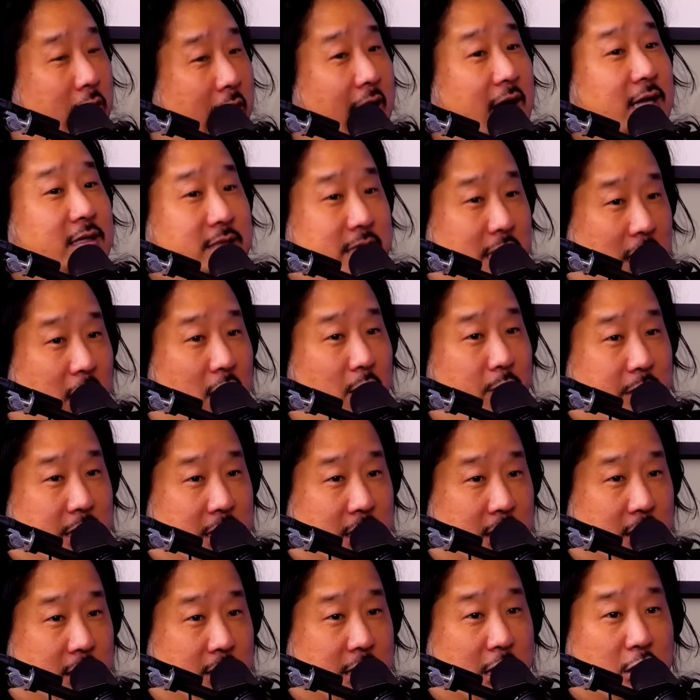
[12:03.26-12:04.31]
can't tell
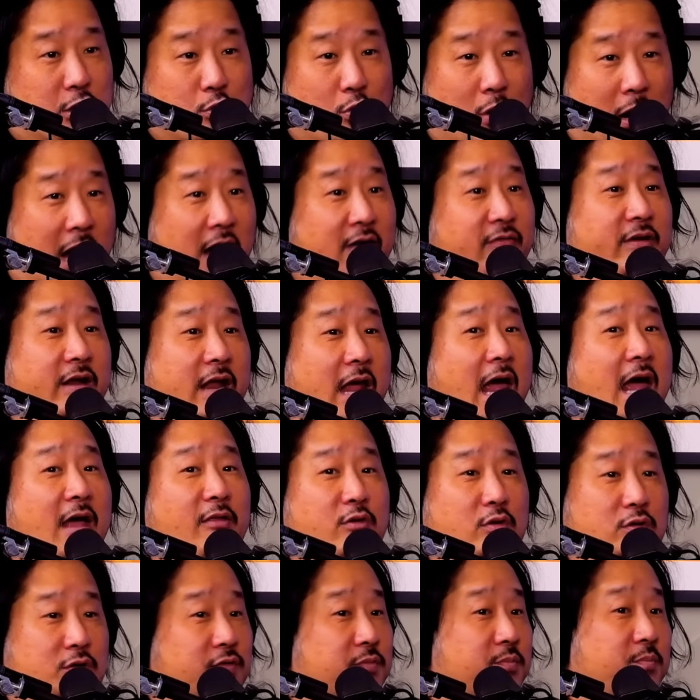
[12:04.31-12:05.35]
me that you haven't
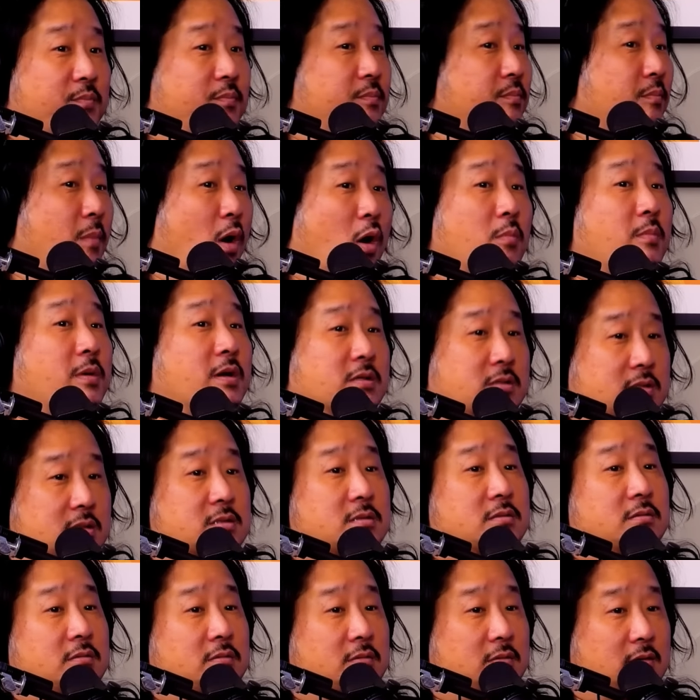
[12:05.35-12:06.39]
had those
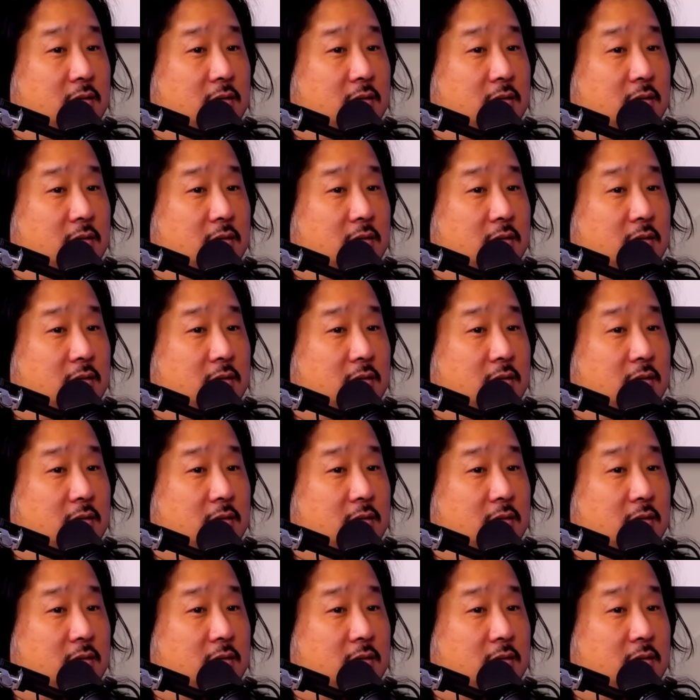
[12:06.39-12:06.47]
moments.